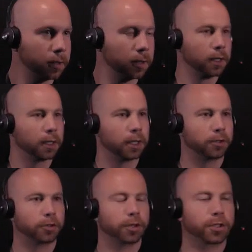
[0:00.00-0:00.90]
Now,
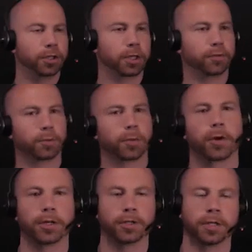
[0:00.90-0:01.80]
traditionally from a
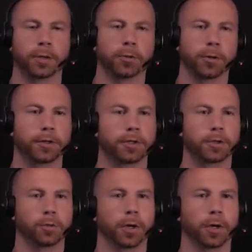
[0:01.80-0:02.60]
branch standpoint, this is where we